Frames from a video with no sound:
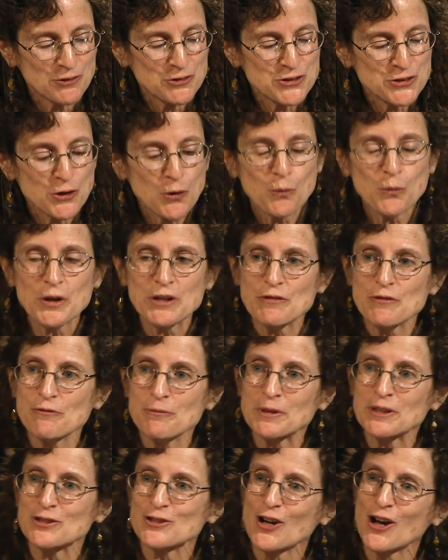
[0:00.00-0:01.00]
so we've
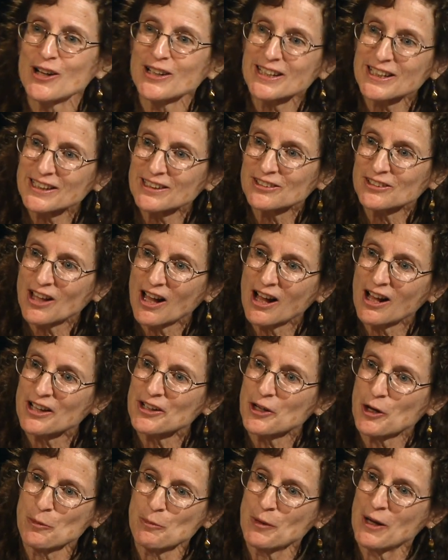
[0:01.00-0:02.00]
been talking a lot
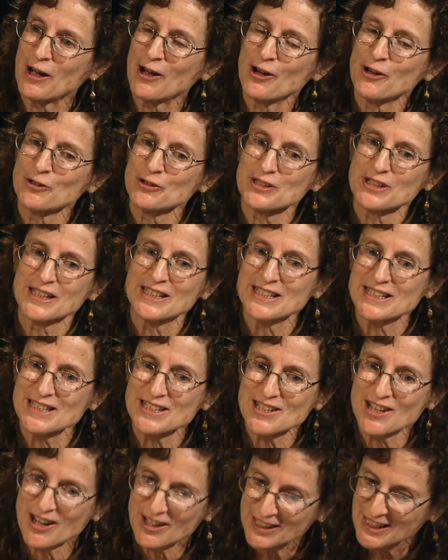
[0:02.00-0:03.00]
about
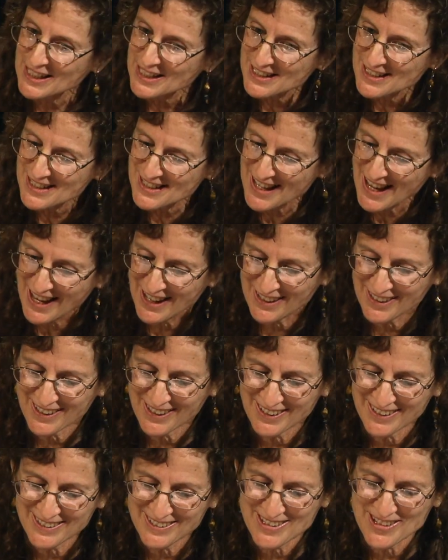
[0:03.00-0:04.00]
Kentucky
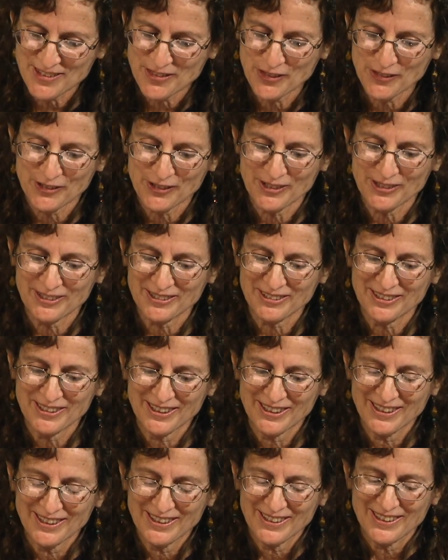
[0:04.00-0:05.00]
and the
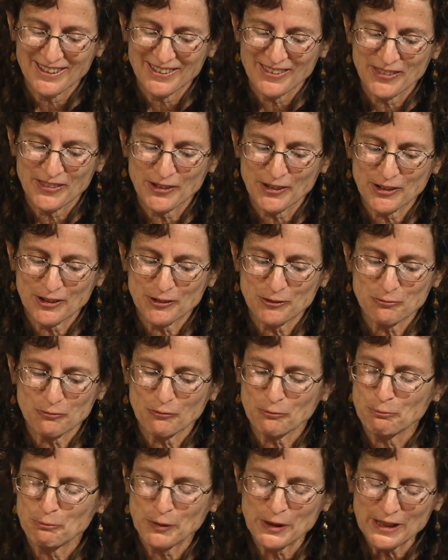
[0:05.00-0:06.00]
the
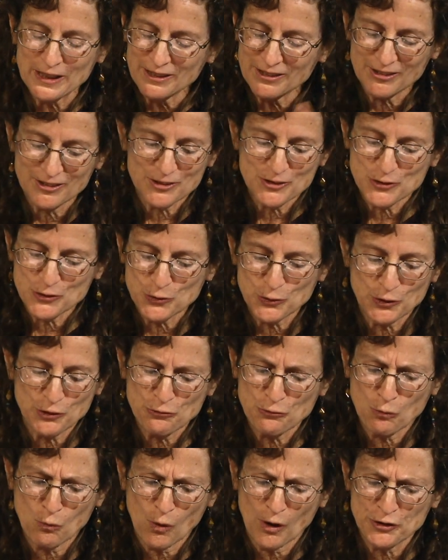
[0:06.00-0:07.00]
big sort
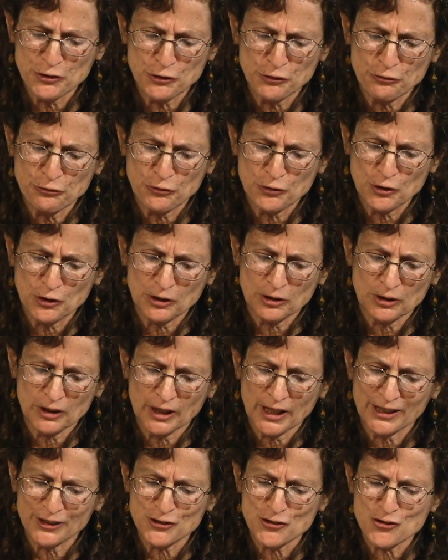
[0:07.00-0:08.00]
of wonderful
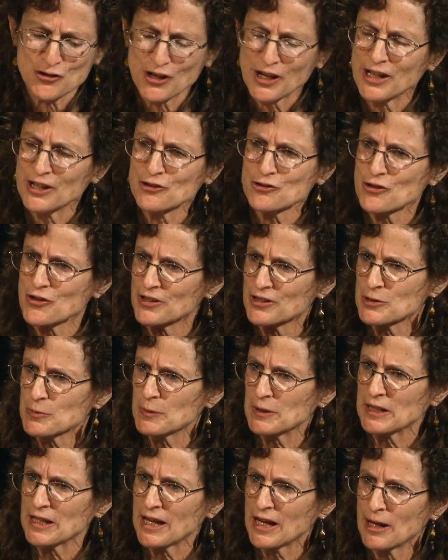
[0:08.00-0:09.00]
exchange that's
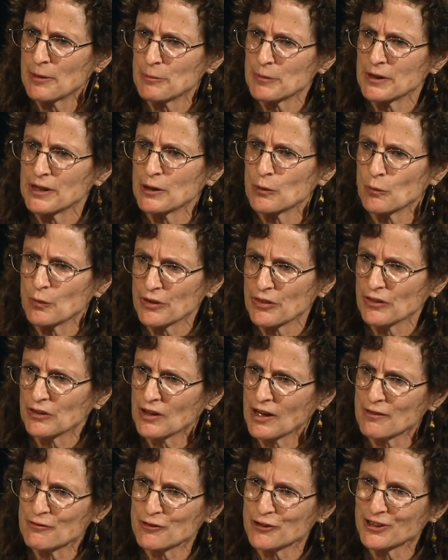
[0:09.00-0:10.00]
been happening with
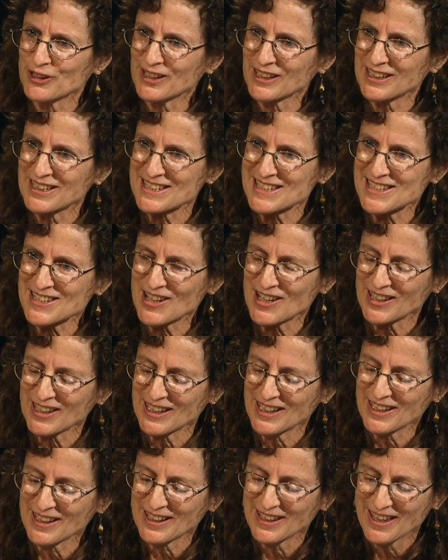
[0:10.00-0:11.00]
Leverett in
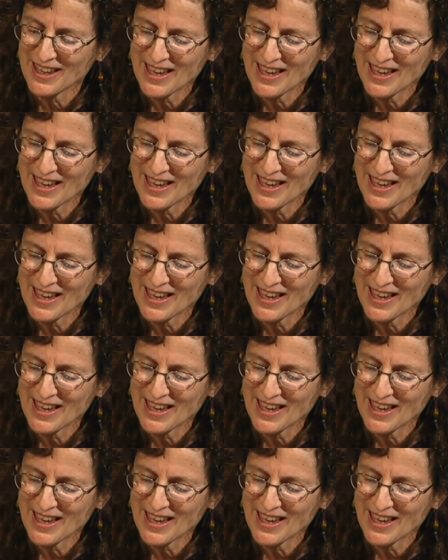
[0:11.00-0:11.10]
Kentucky.